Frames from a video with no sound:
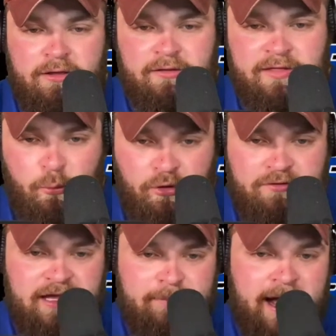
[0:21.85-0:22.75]
They worked
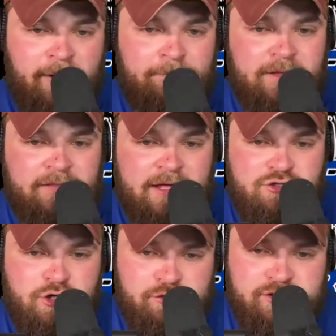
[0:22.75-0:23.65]
him out. And then
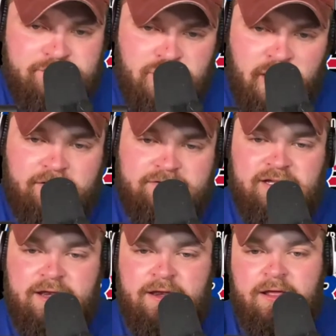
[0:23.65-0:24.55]
Joseph
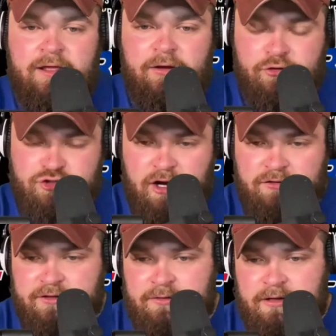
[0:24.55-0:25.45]
Charlton,
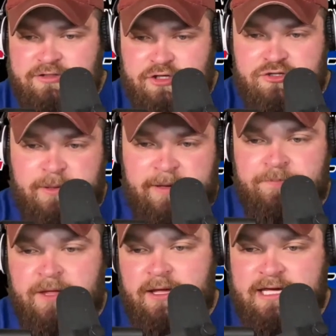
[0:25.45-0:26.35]

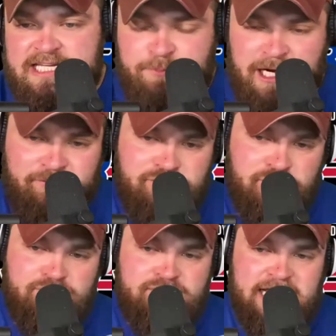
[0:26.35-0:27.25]
he's played for
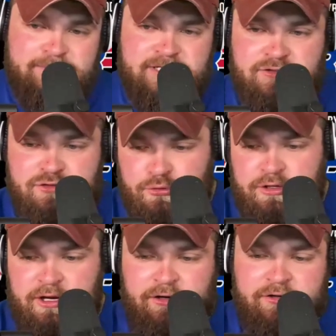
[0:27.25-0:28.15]
two teams in 2
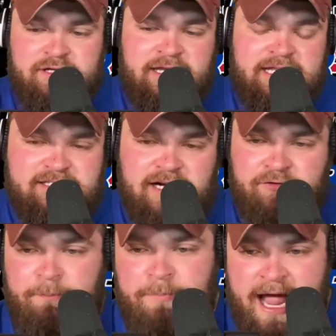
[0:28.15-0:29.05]
years, and he
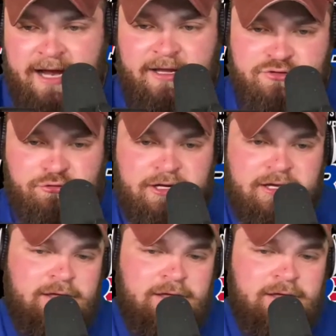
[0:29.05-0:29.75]
suffered a back injury,